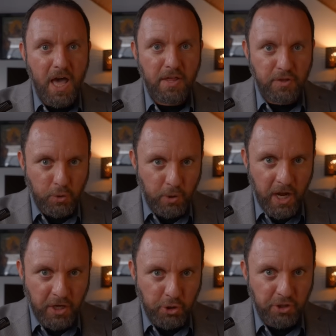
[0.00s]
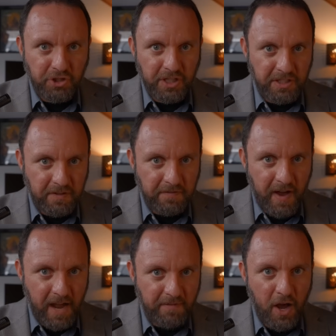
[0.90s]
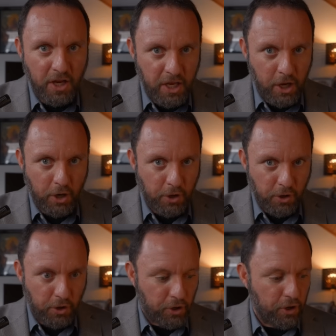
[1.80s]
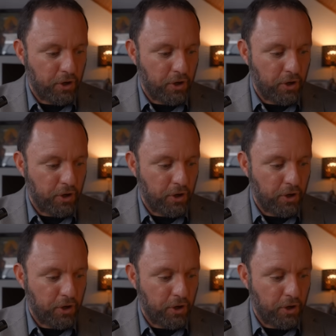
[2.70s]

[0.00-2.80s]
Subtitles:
365 a year.